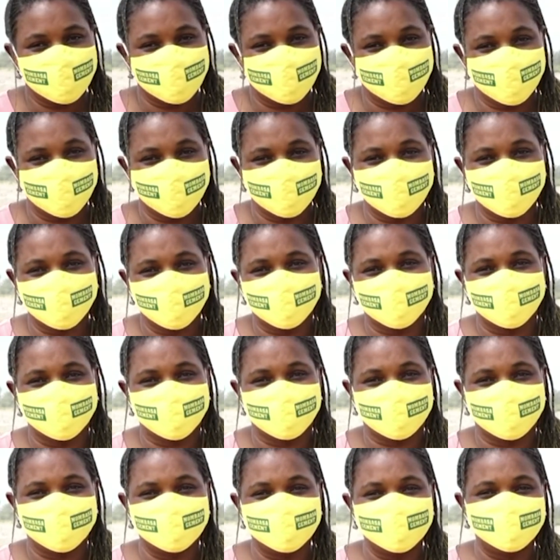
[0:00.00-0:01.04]
and
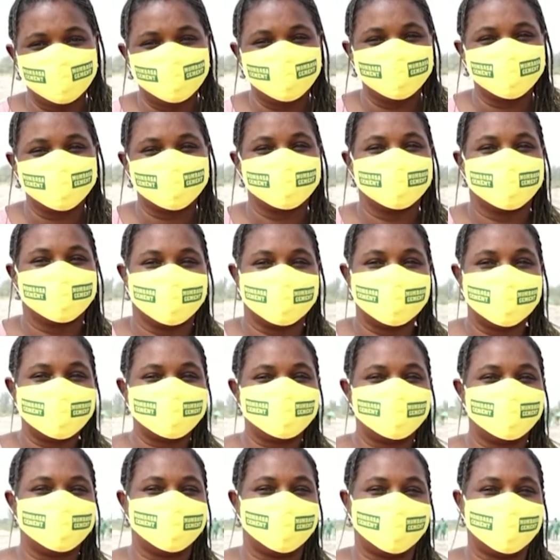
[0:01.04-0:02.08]

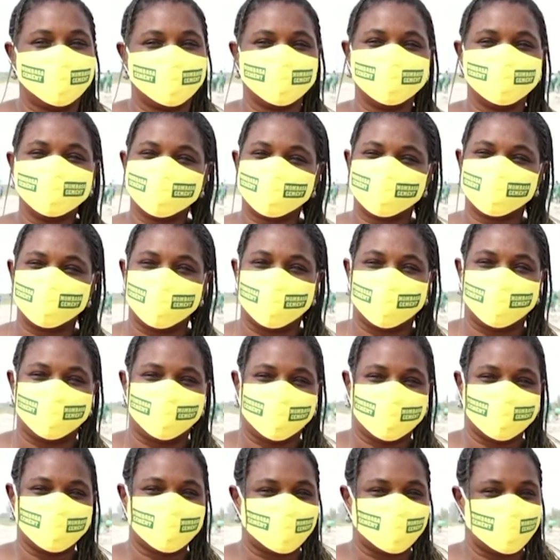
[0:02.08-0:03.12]
that will add to
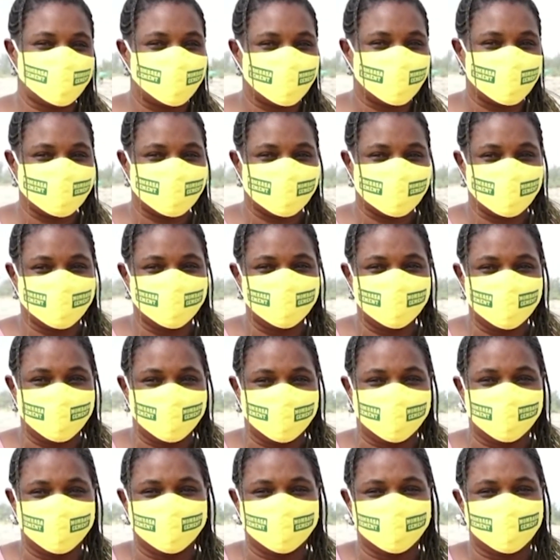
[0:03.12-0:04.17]
our tourism.
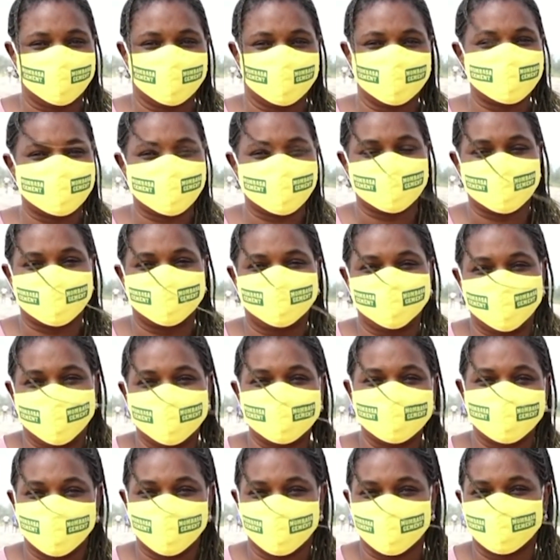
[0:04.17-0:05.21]
It's an
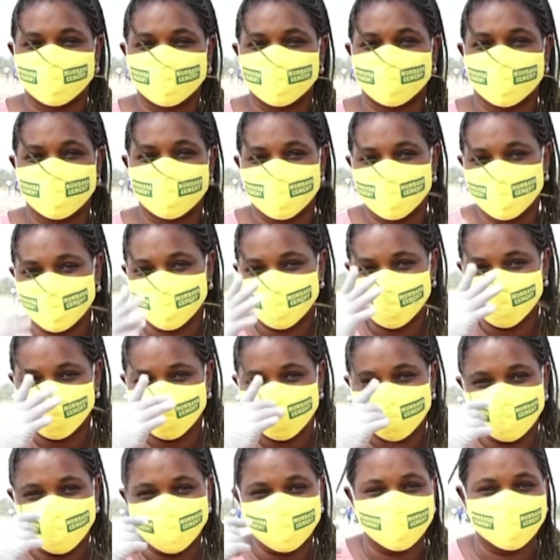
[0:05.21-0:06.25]
advantage to
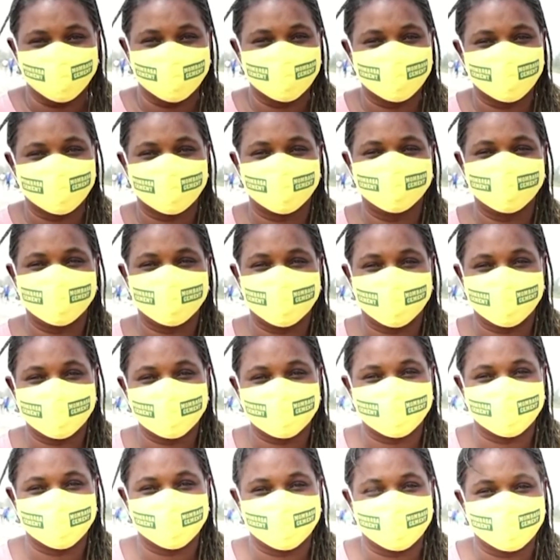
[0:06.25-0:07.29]
the tourism
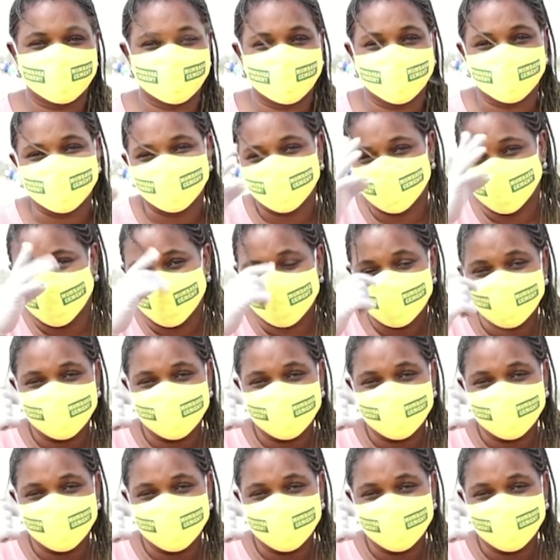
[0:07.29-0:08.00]
sector.